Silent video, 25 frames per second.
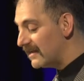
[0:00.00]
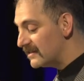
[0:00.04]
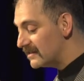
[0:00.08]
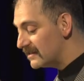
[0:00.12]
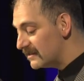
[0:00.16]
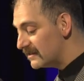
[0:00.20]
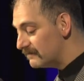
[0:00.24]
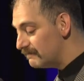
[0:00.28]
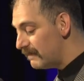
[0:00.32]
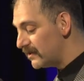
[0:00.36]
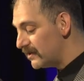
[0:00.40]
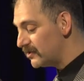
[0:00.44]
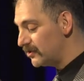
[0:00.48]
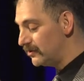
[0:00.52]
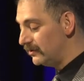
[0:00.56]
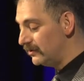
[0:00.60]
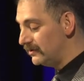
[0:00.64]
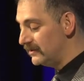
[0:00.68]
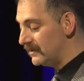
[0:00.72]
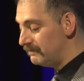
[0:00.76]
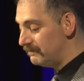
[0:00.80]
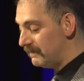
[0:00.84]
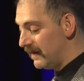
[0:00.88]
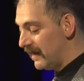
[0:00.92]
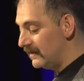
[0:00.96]
A
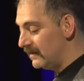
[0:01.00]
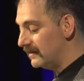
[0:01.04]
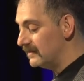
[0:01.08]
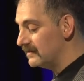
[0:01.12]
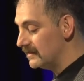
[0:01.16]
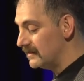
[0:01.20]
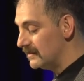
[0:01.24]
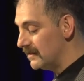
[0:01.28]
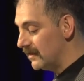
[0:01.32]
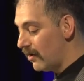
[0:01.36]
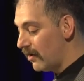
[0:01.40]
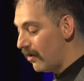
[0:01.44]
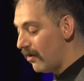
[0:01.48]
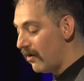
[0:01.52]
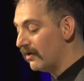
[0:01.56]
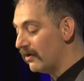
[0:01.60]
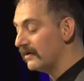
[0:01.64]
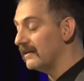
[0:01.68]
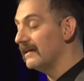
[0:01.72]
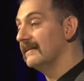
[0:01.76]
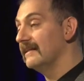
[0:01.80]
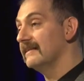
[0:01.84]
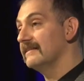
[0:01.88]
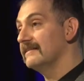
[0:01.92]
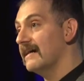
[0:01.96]
special dependency
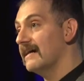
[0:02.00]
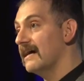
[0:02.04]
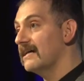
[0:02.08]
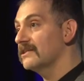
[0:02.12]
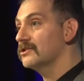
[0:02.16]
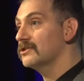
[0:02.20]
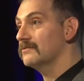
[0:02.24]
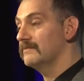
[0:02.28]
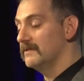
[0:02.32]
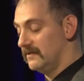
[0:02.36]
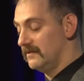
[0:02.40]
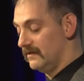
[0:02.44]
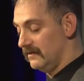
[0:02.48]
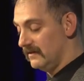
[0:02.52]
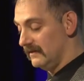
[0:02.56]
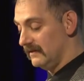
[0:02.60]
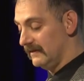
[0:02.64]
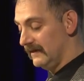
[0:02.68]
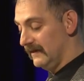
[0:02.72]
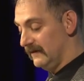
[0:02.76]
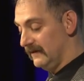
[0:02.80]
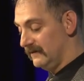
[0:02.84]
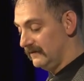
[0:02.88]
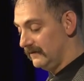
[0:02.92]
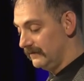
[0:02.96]
on an attachment to the
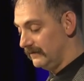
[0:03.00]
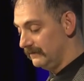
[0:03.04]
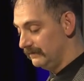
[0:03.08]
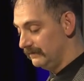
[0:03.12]
land.